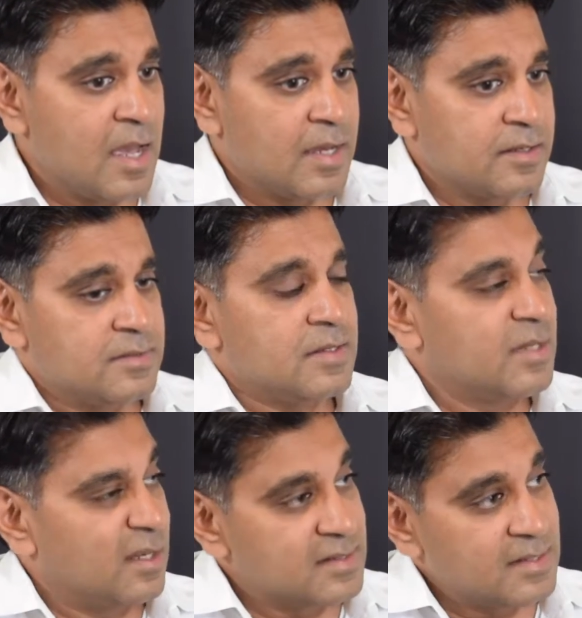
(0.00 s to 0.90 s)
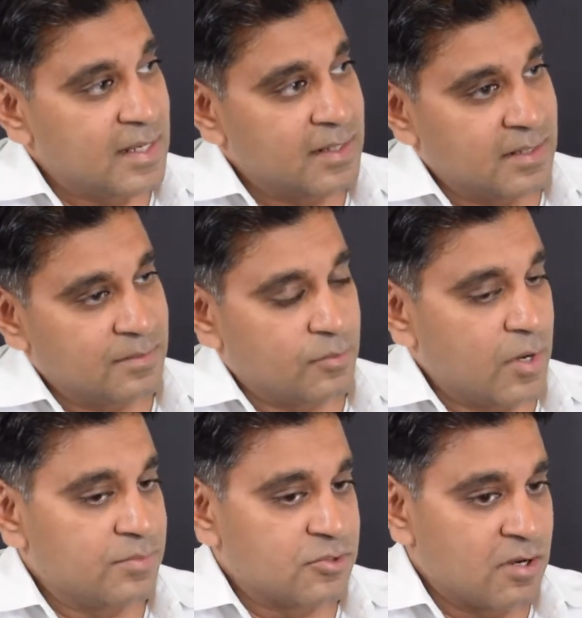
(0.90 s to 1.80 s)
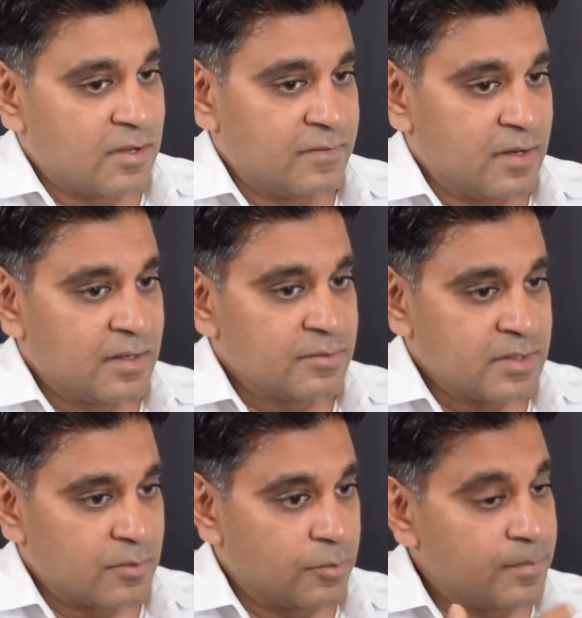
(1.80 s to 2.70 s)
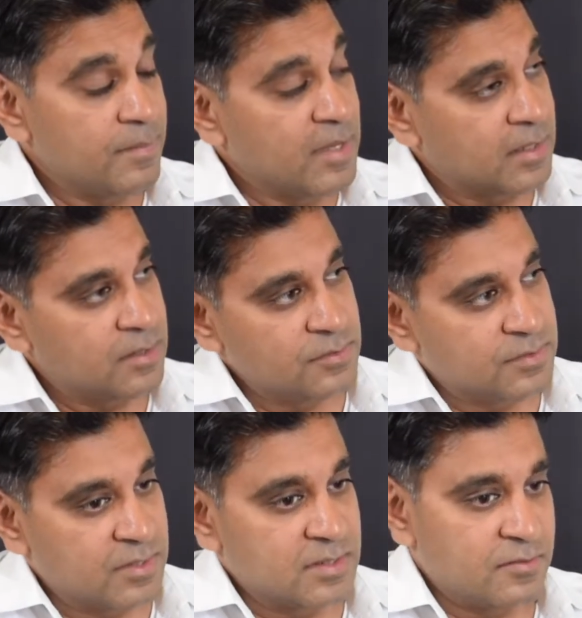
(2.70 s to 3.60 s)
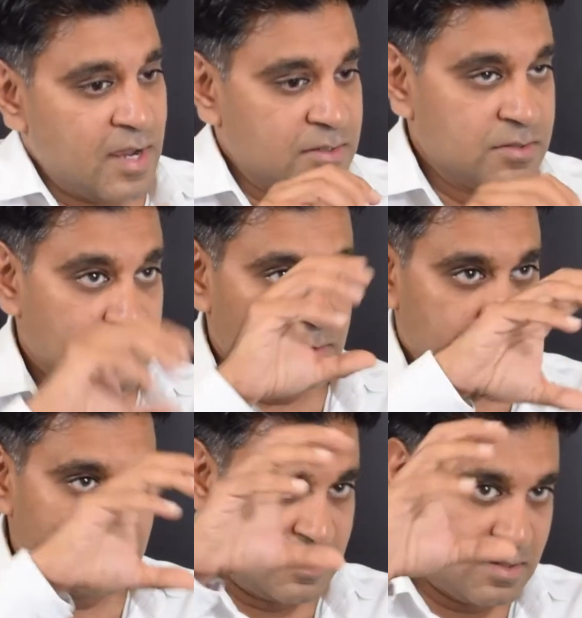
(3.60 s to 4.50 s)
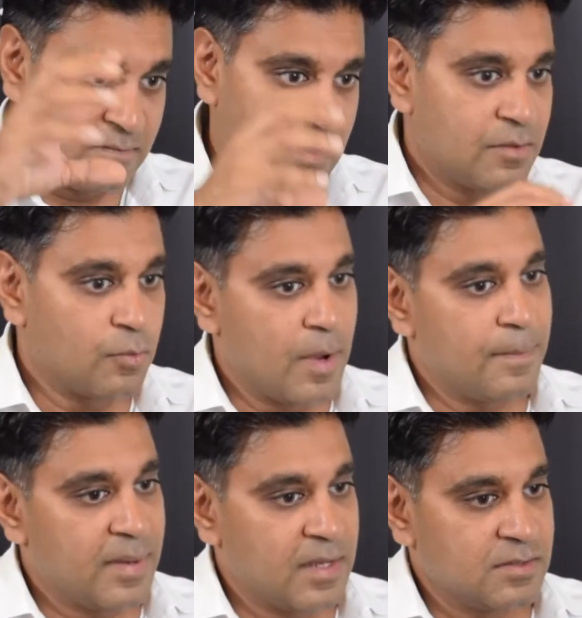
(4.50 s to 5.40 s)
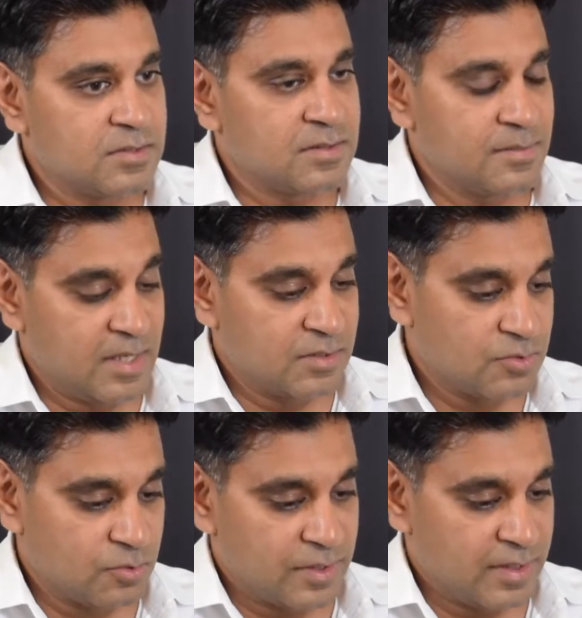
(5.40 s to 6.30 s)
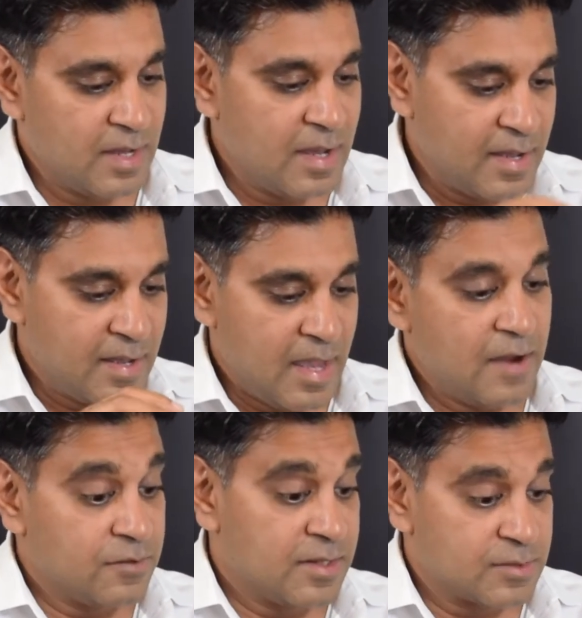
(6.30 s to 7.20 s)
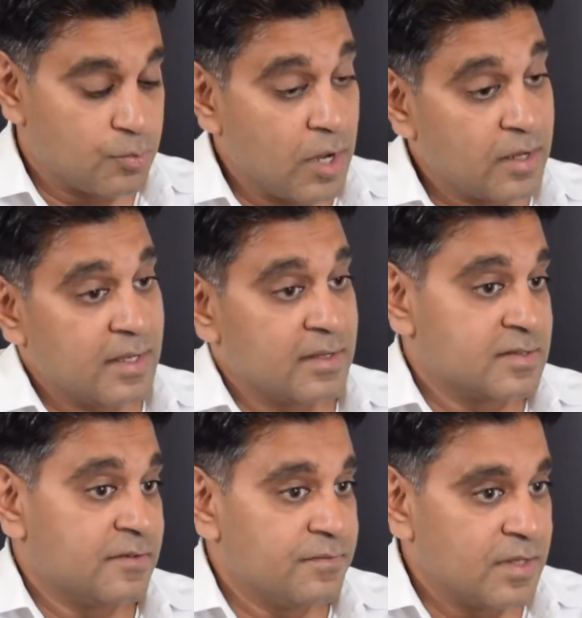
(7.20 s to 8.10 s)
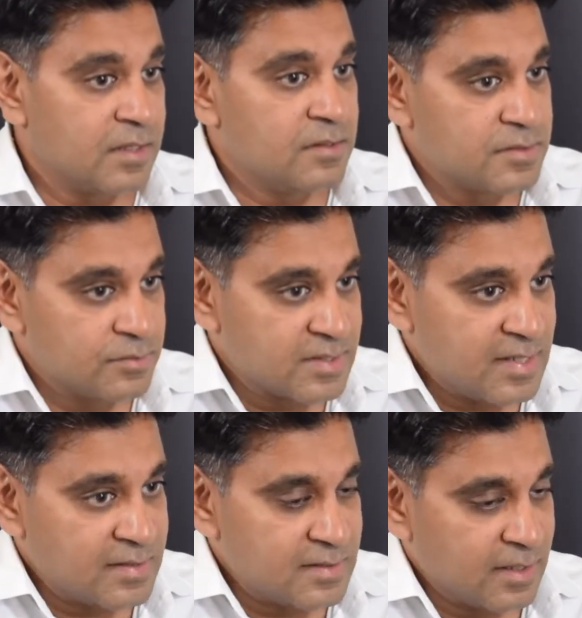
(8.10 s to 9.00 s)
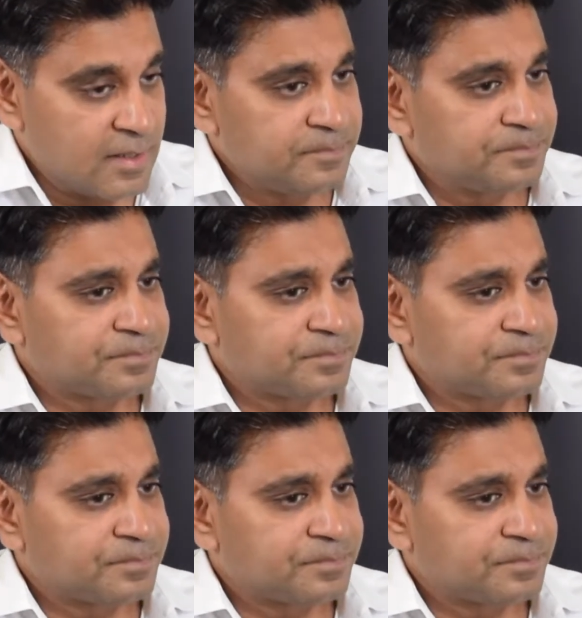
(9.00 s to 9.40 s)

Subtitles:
And you use something like Selenium, WebDriver, that will mimic user interaction on kind of like the web page to make sure that everything's working as if a user was testing it.